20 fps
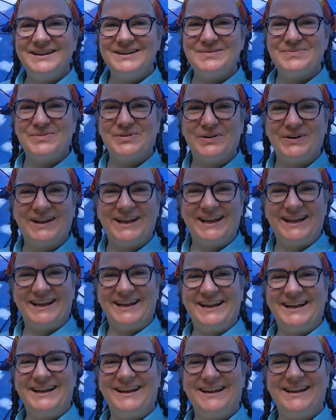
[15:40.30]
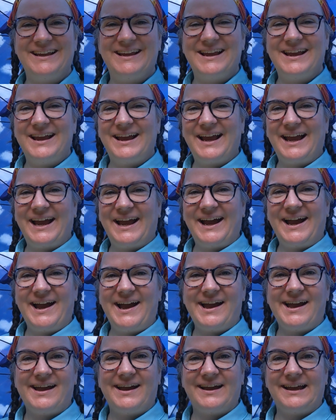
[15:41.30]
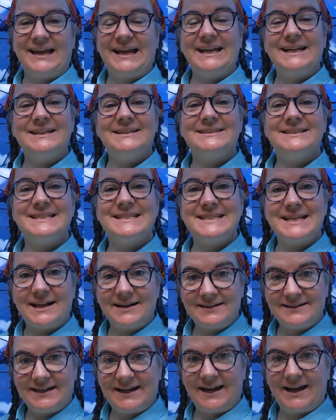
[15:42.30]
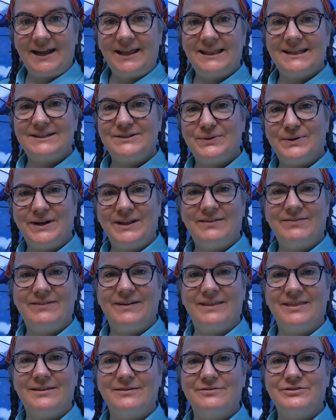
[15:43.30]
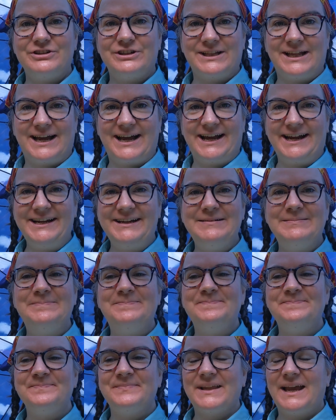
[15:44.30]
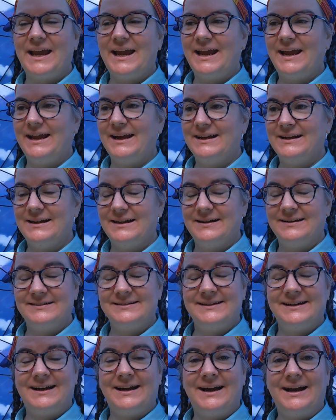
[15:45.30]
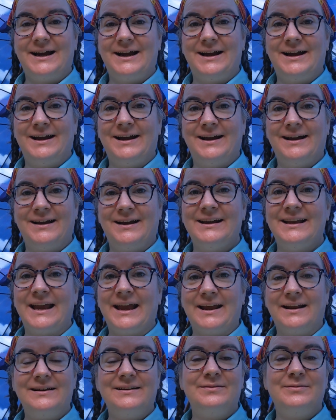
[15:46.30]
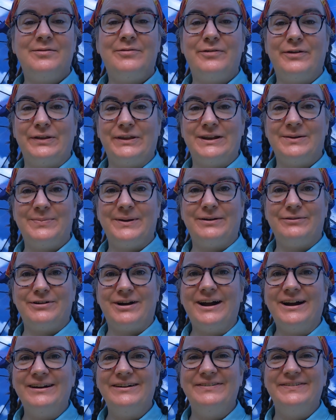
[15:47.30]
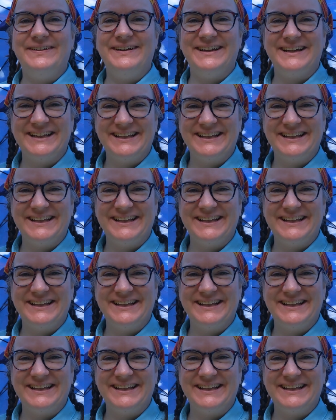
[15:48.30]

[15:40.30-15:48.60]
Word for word: Good morning. Uh, it is Sunday, the 25th of July, and uh, again, feeling a bit rough.